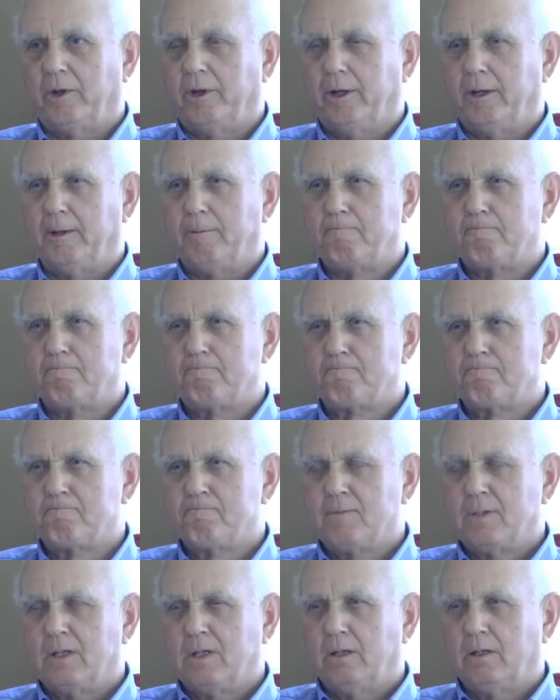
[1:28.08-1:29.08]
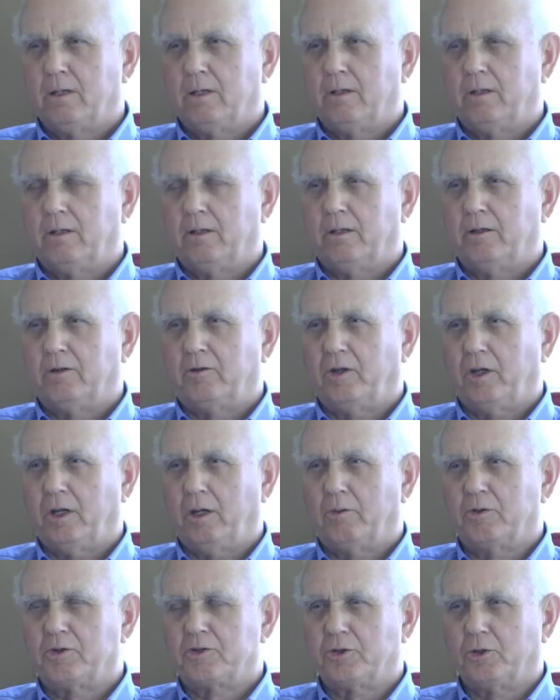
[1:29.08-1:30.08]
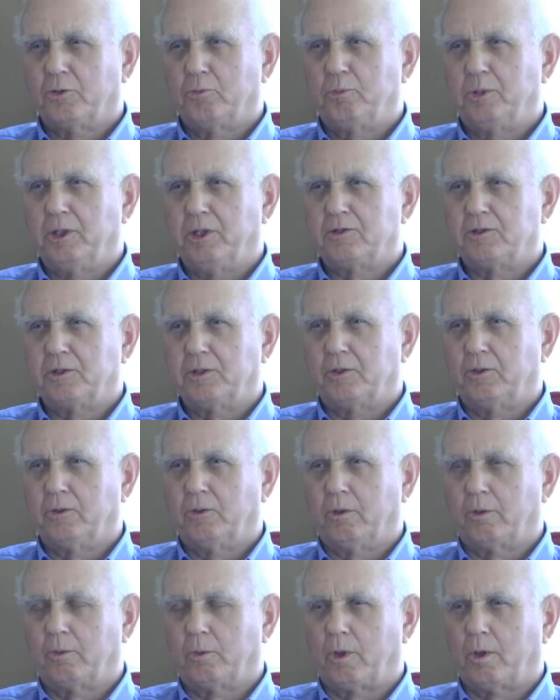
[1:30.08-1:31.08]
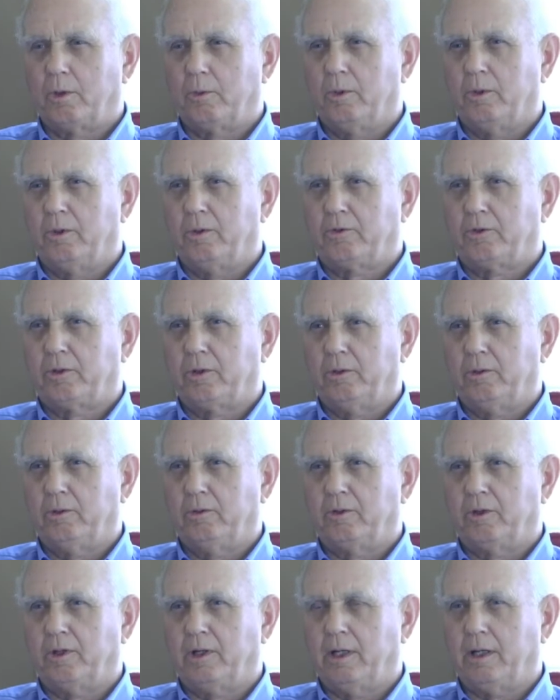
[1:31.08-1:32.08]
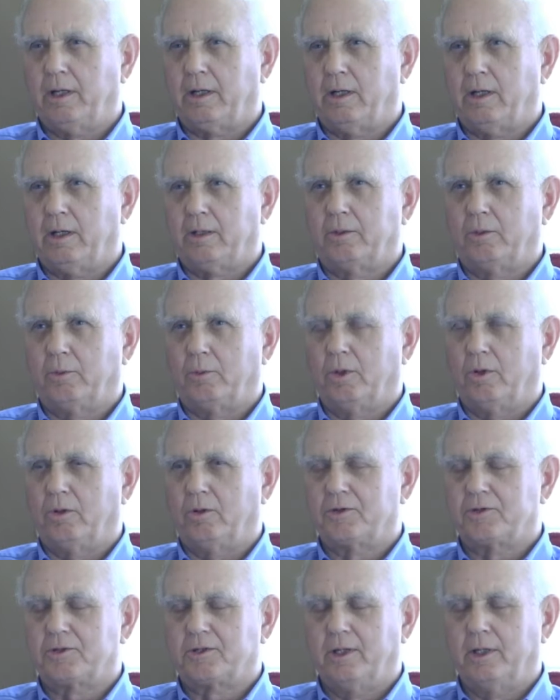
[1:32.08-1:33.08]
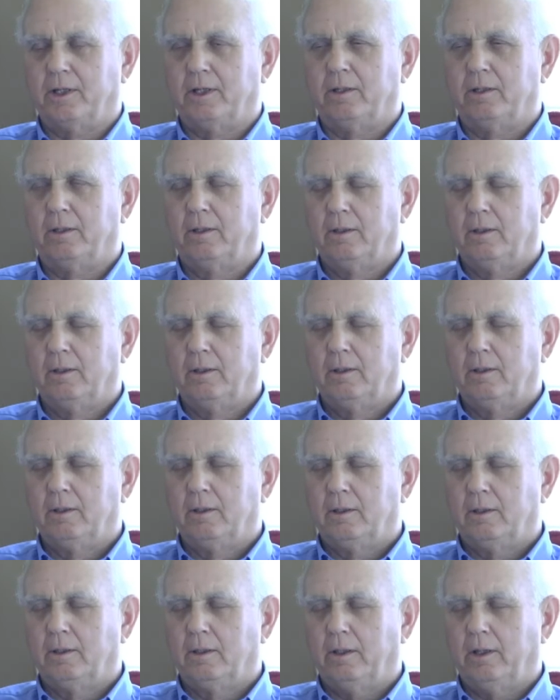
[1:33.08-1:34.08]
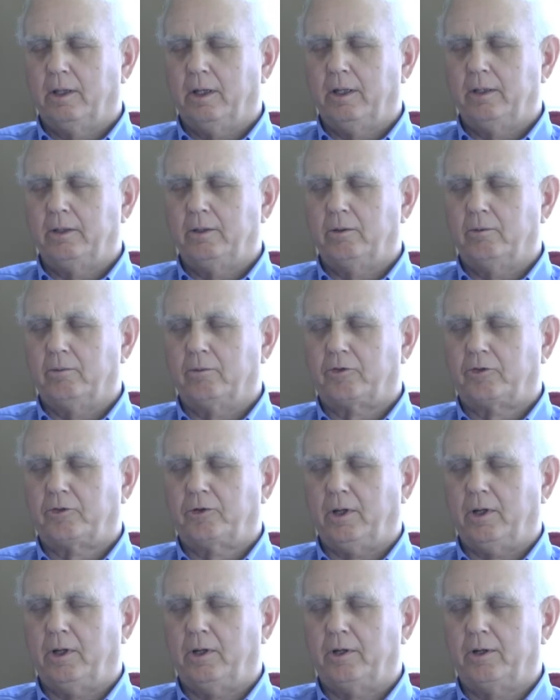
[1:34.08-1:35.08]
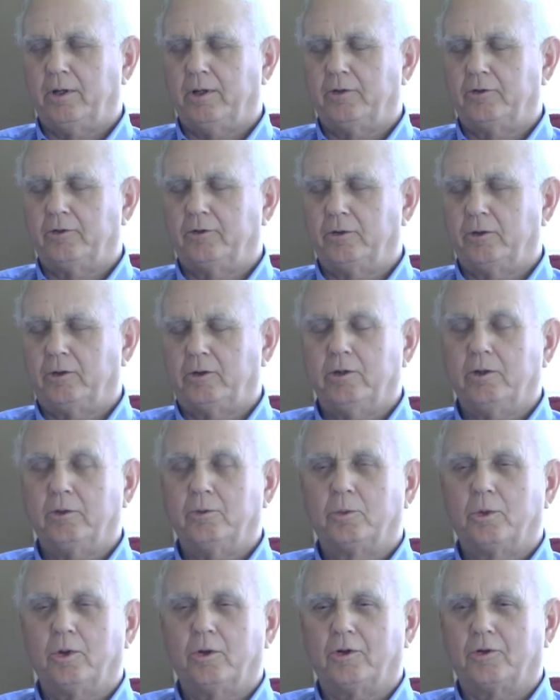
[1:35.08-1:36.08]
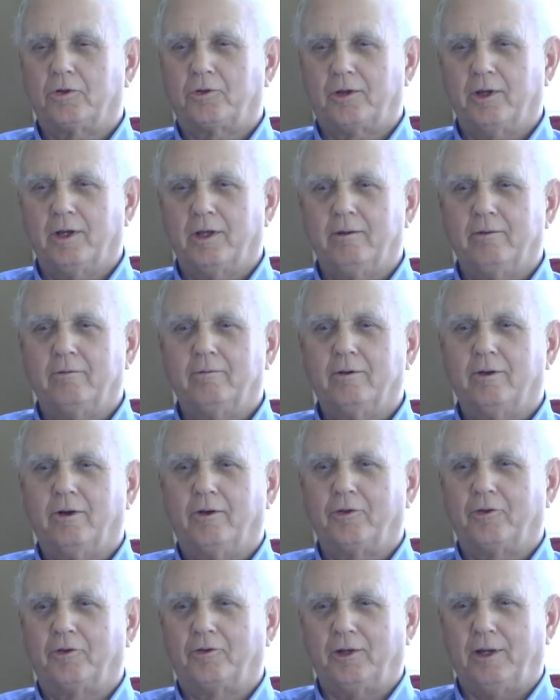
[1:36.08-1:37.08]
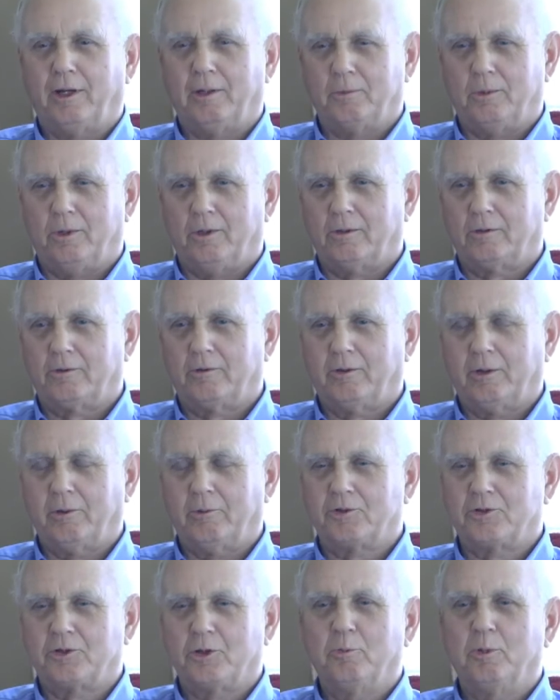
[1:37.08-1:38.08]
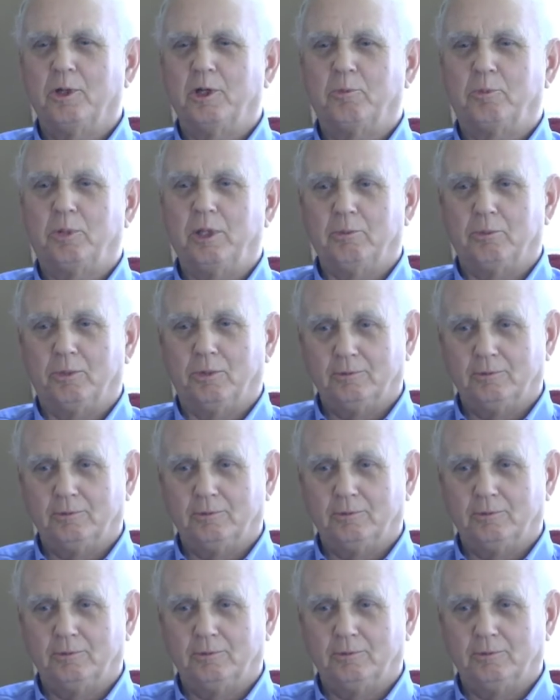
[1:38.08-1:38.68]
up, the town was so busy during World War II that I'd like to roller skate. And on Saturdays, you couldn't roller skate on the sidewalk. There were so many people.